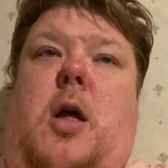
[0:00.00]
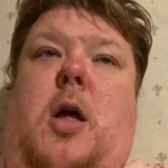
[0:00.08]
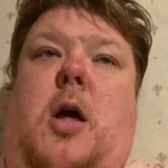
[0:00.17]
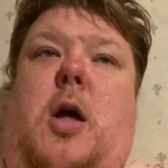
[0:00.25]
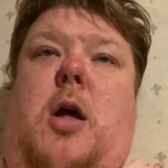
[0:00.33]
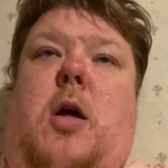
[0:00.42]

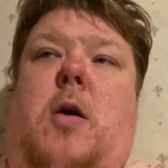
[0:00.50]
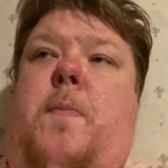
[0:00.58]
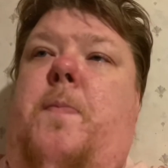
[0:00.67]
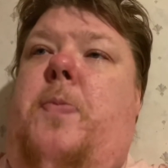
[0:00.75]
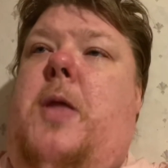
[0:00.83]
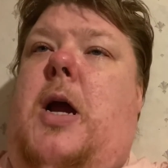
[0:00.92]

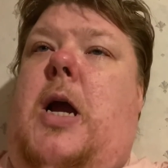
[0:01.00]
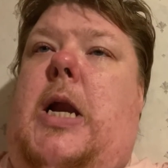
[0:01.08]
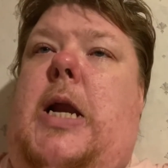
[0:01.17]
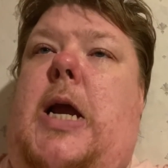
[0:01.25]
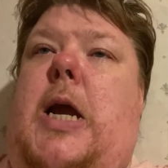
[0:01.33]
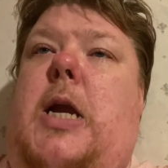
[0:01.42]

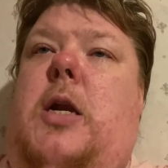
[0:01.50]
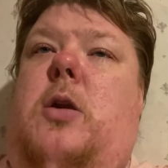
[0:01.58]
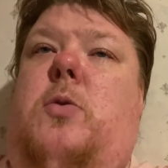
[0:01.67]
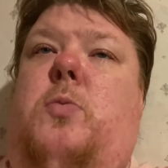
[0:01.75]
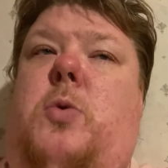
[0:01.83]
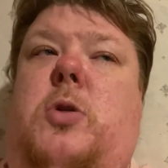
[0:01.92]
And then
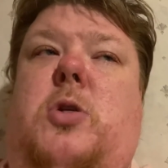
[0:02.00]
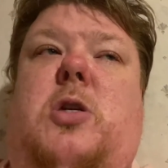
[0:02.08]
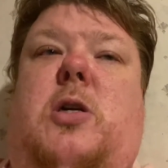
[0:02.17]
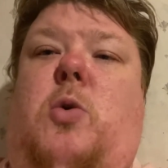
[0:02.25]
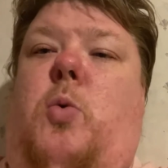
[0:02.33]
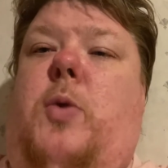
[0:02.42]
once I've
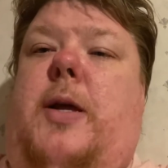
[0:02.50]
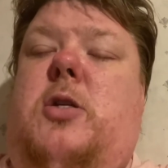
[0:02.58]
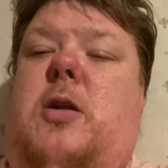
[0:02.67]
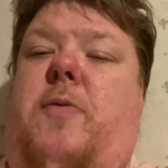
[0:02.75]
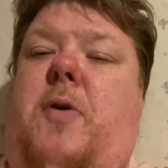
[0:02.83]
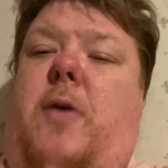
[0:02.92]
got all that stuff,